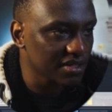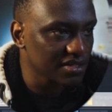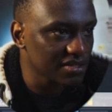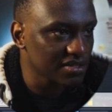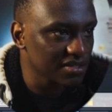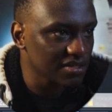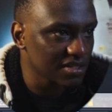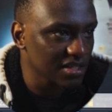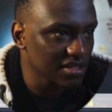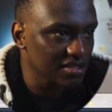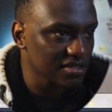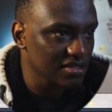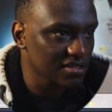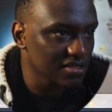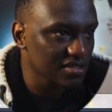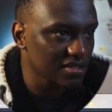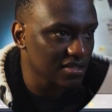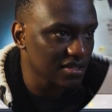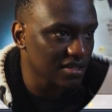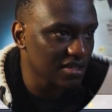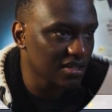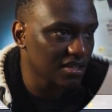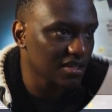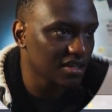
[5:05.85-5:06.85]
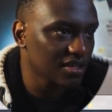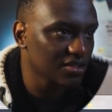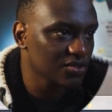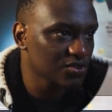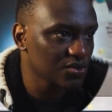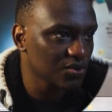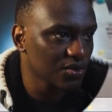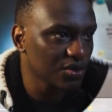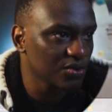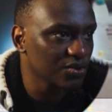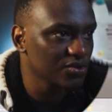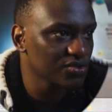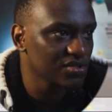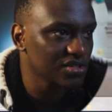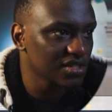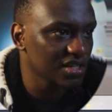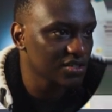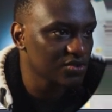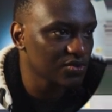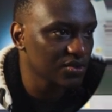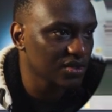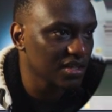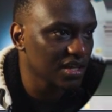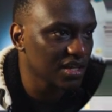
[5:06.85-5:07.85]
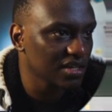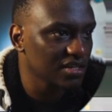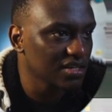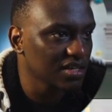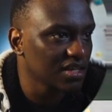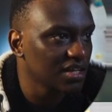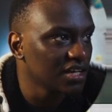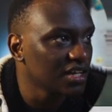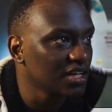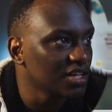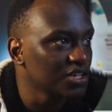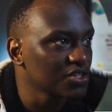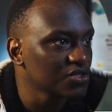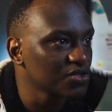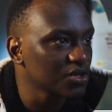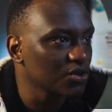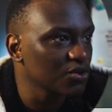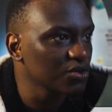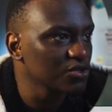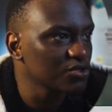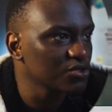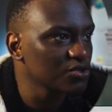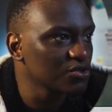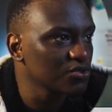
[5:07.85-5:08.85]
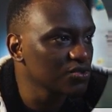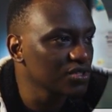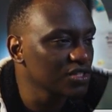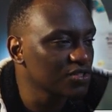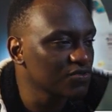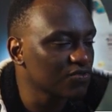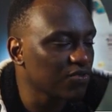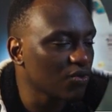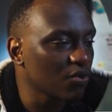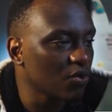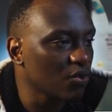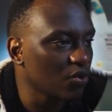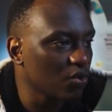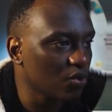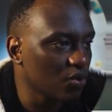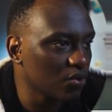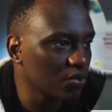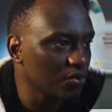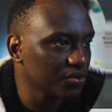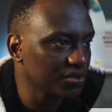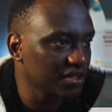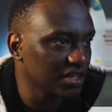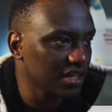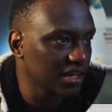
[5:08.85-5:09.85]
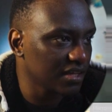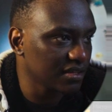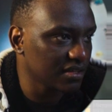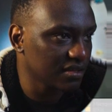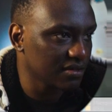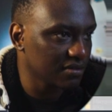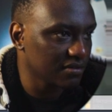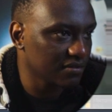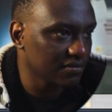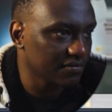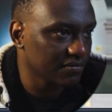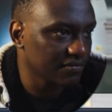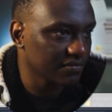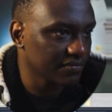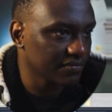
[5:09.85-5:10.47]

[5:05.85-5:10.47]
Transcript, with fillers: but that's, so we're going to start with that. So we're going to do this for all the other.